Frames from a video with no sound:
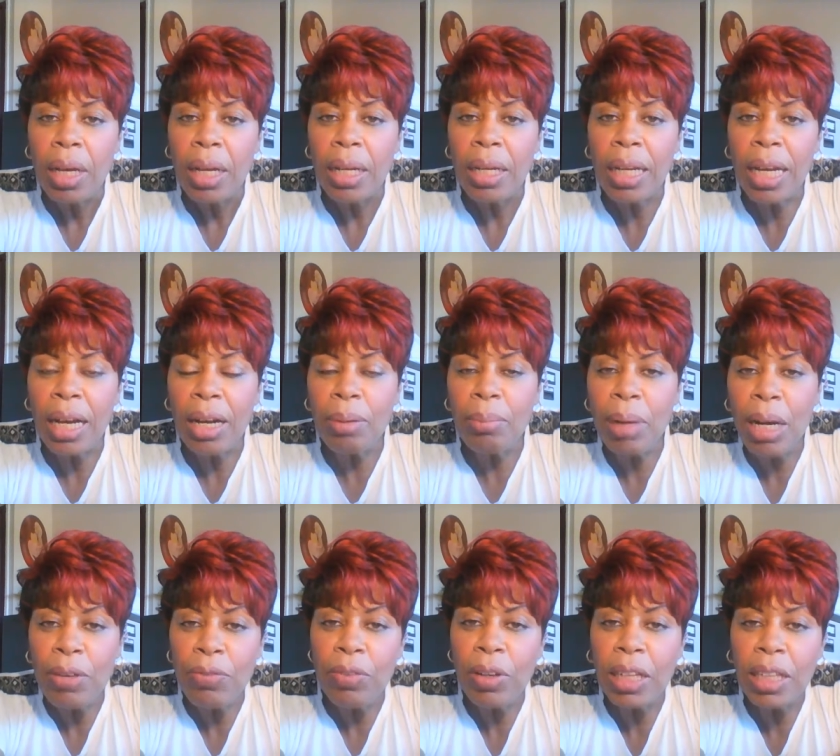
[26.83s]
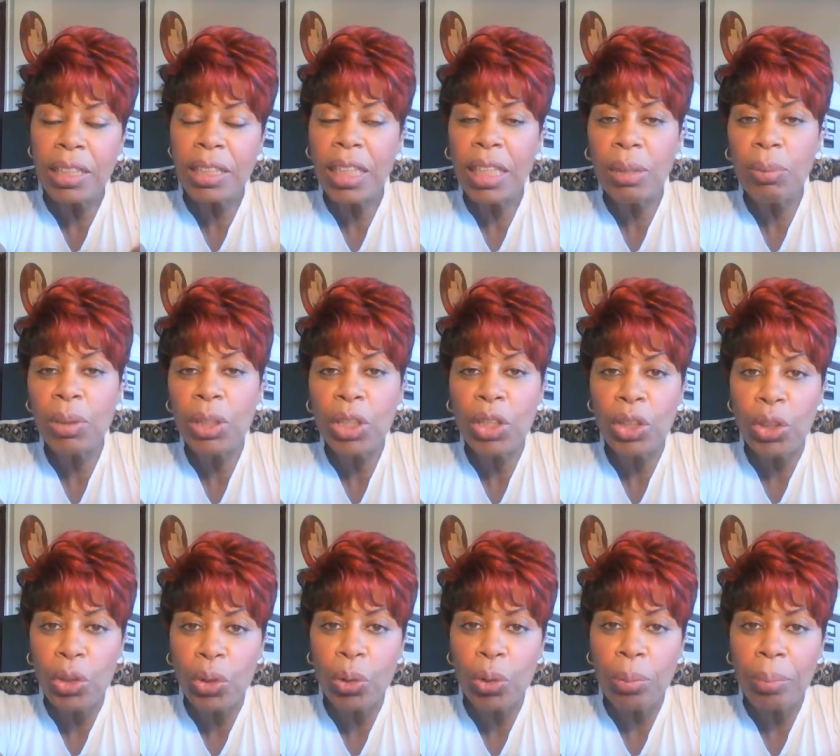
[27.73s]
Now, my fella said he was going to
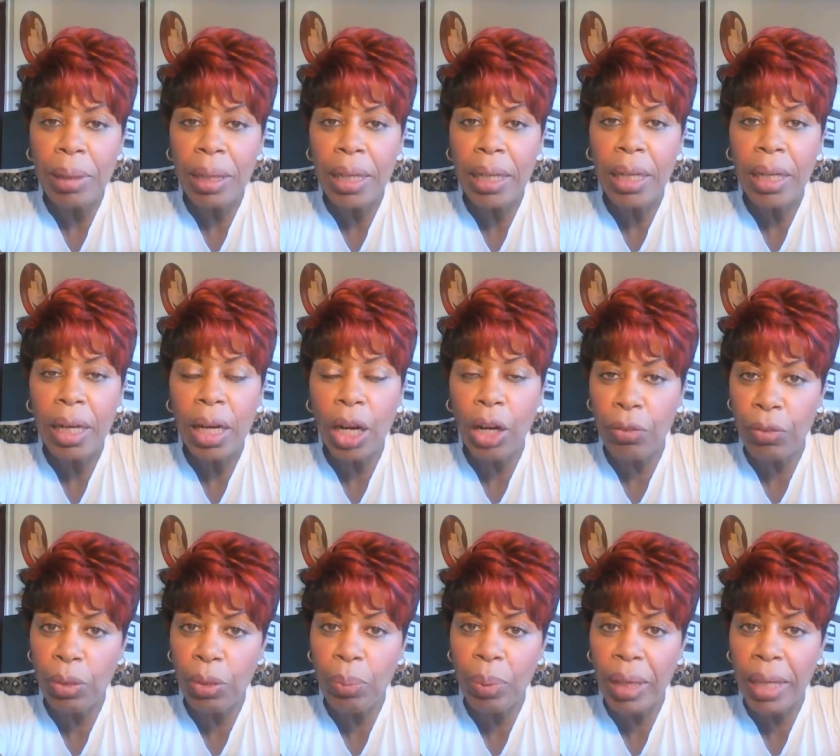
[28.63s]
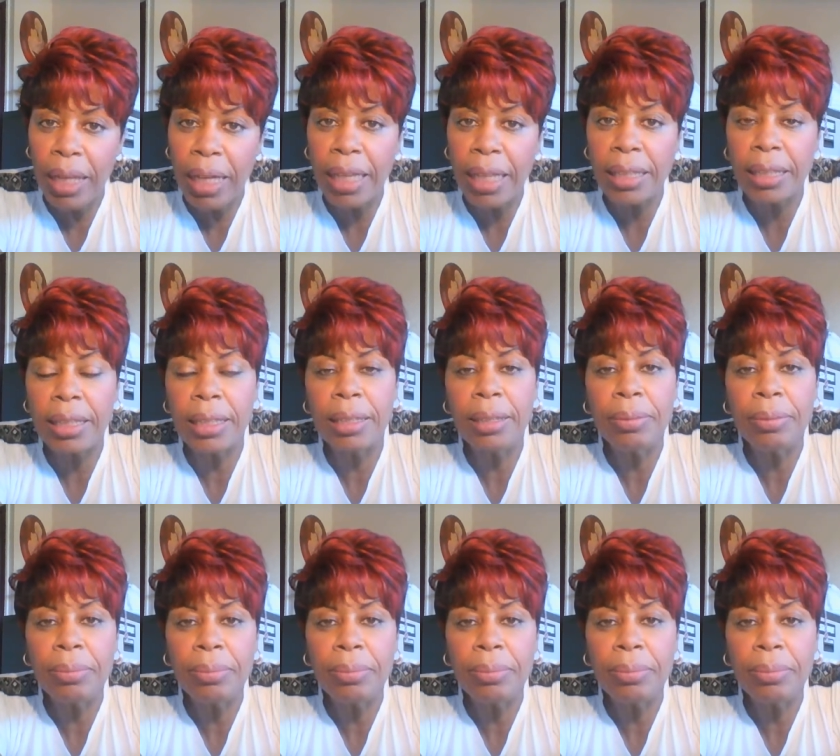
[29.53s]
call me over the weekend,